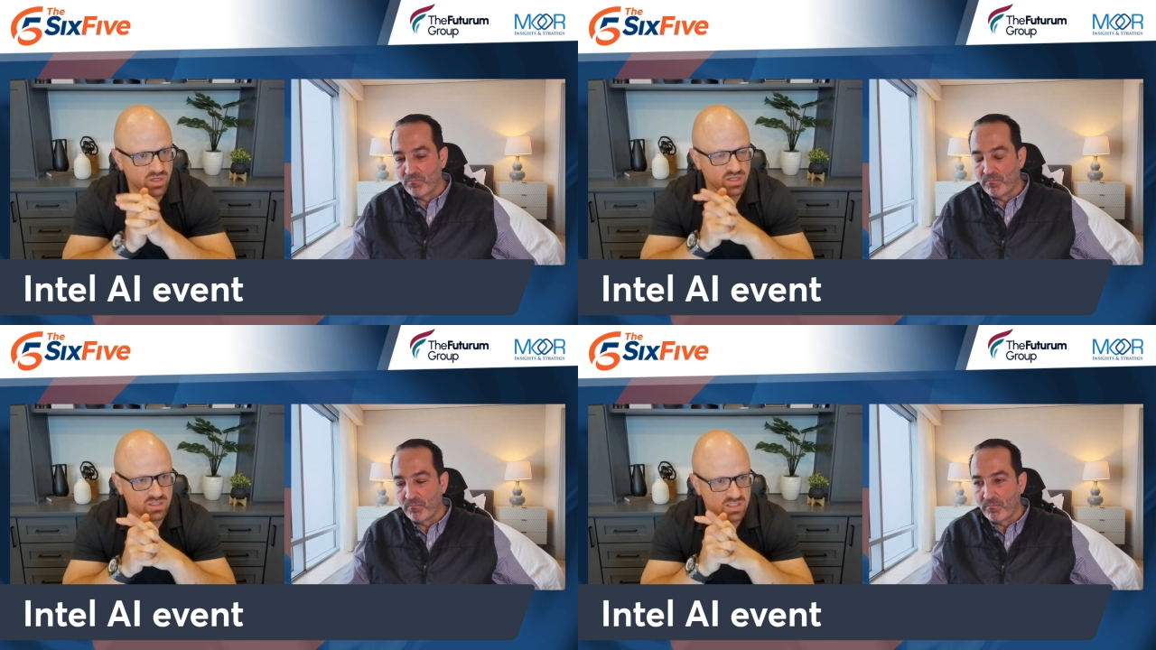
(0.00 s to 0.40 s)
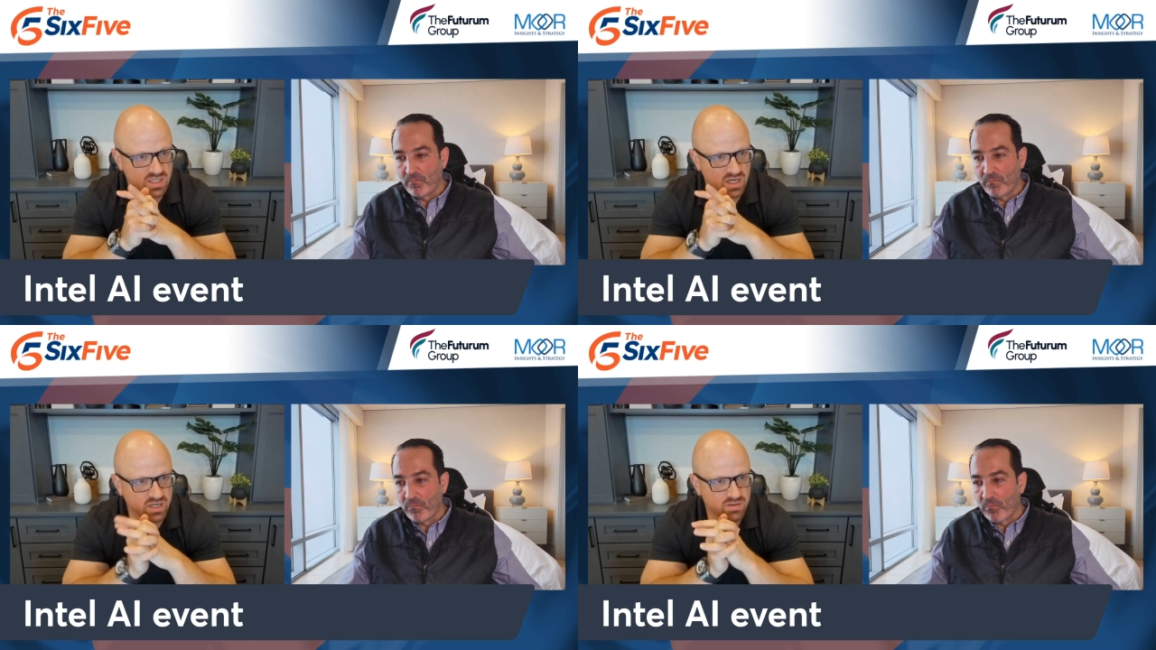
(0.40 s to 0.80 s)
Speaker 1: they're getting
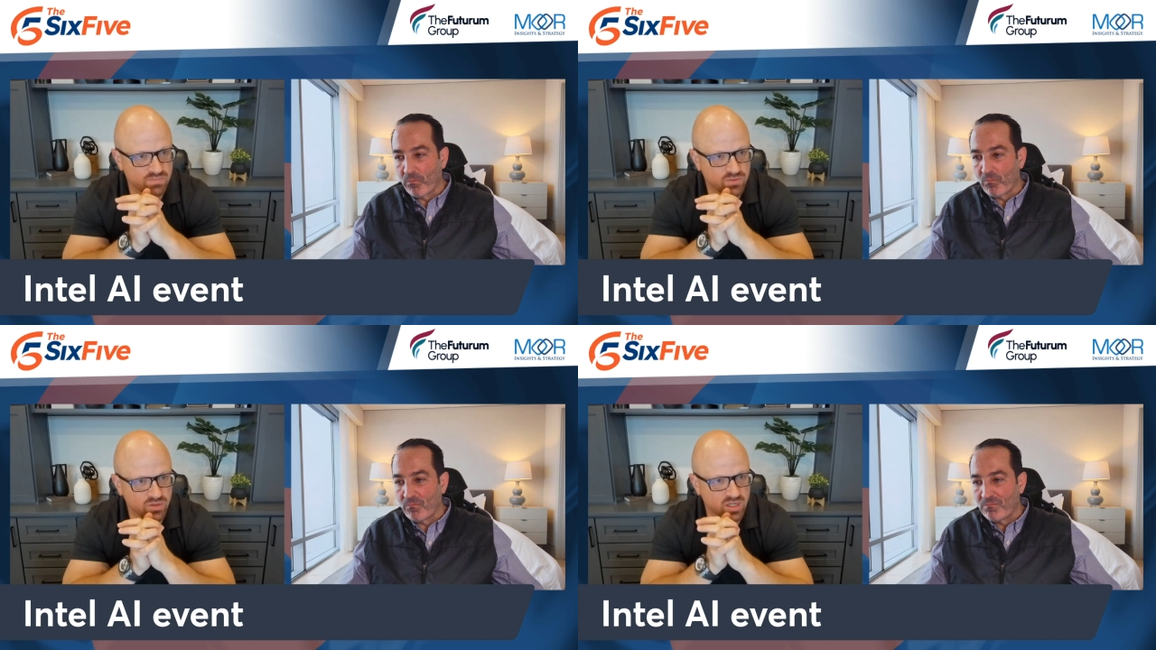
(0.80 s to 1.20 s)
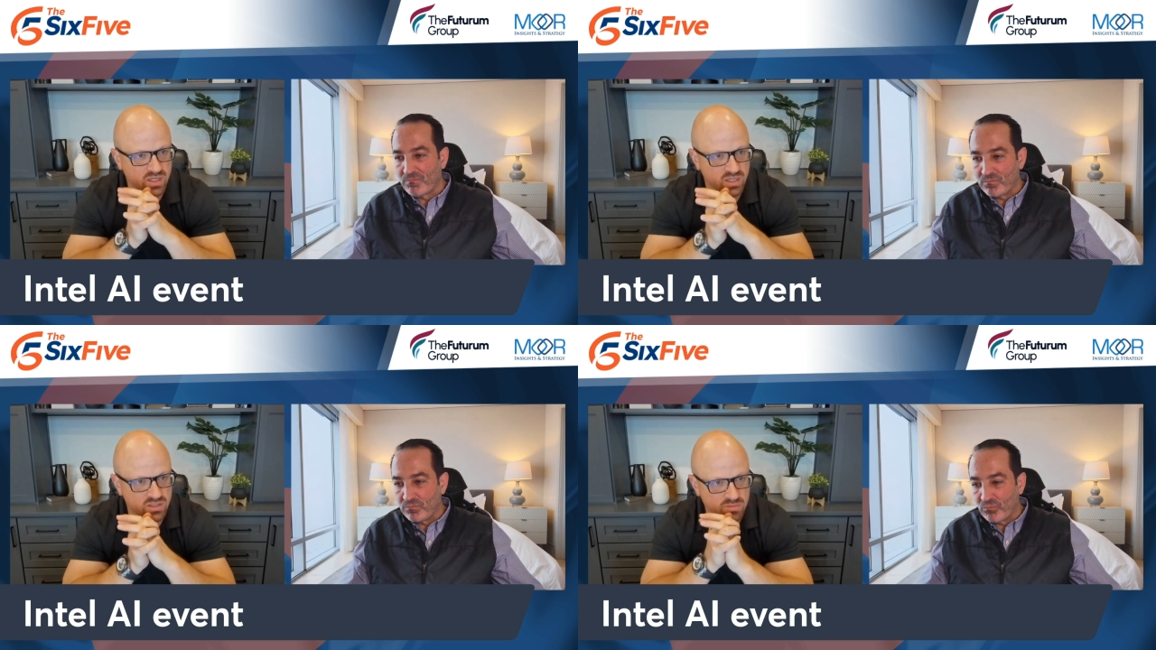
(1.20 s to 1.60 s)
design, they're
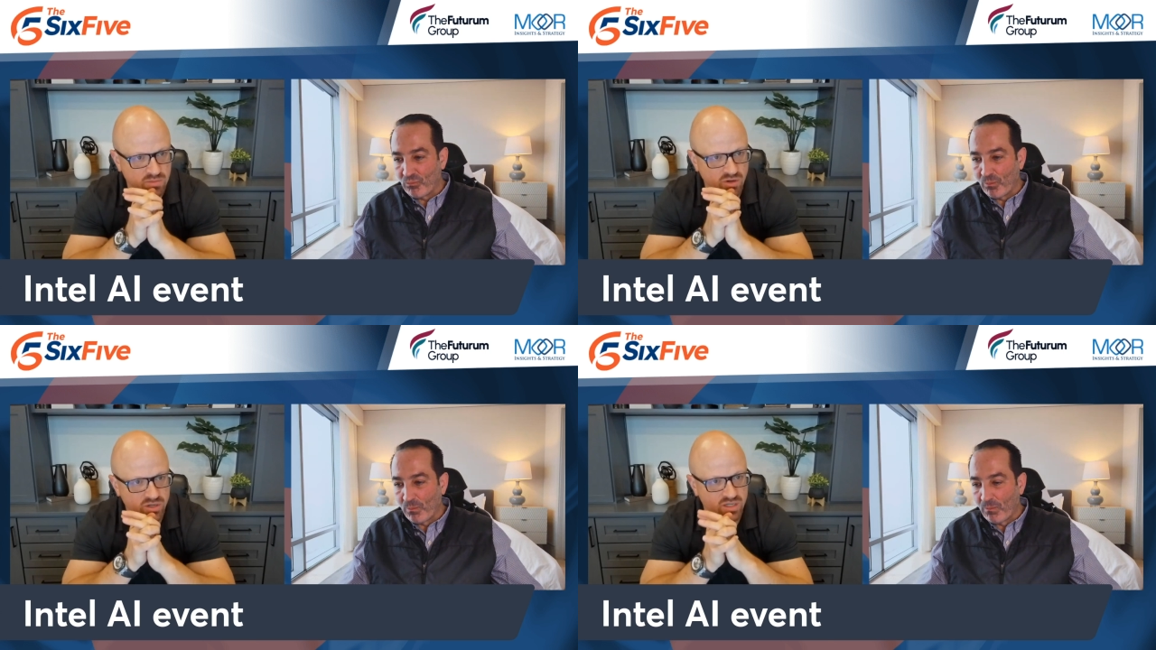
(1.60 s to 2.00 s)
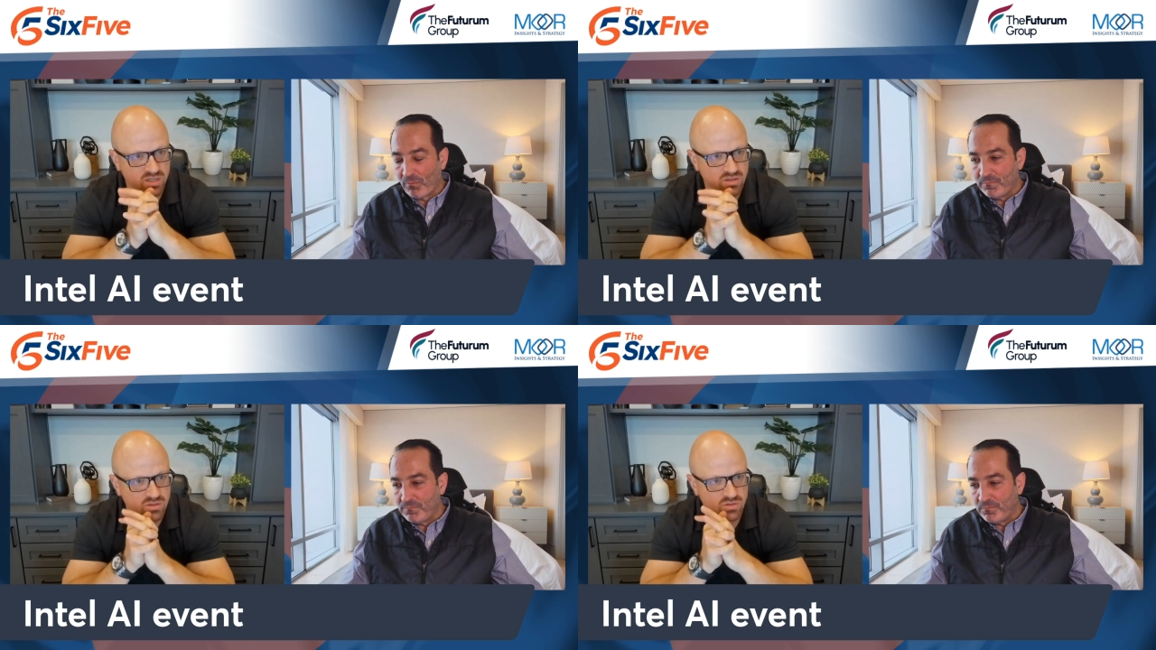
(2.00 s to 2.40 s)
getting into market,